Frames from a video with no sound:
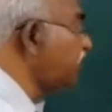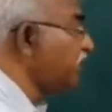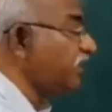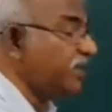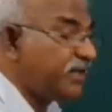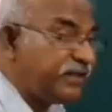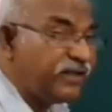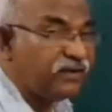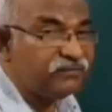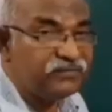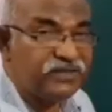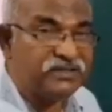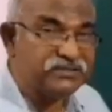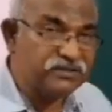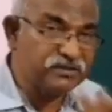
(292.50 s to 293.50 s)
in any
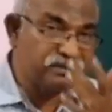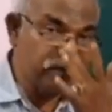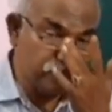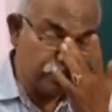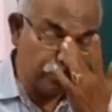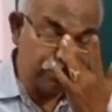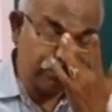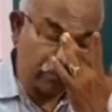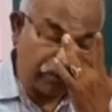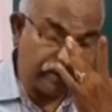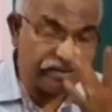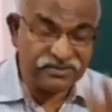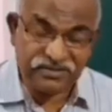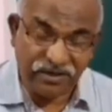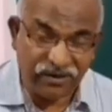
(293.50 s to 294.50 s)
of these 2
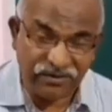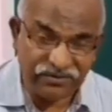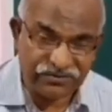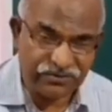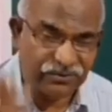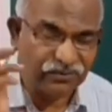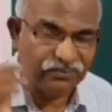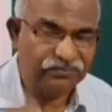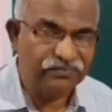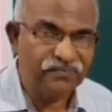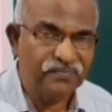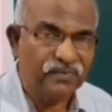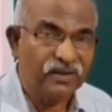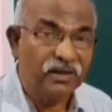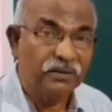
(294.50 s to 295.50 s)
squares also
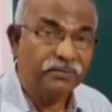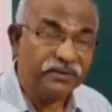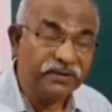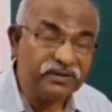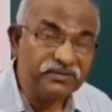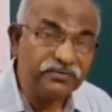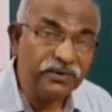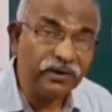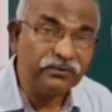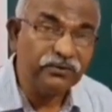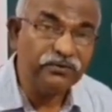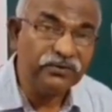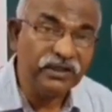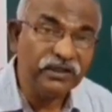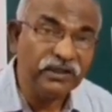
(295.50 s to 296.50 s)
because we have
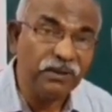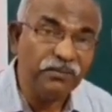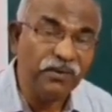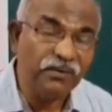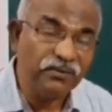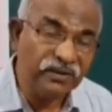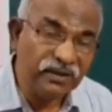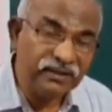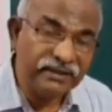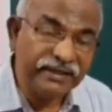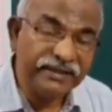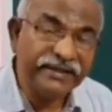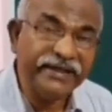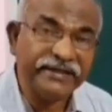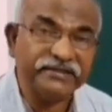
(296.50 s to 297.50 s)
to think about
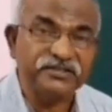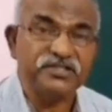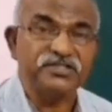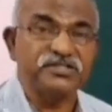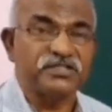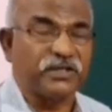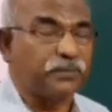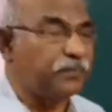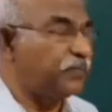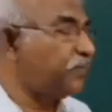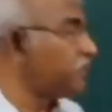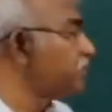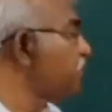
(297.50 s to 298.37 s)
the next step.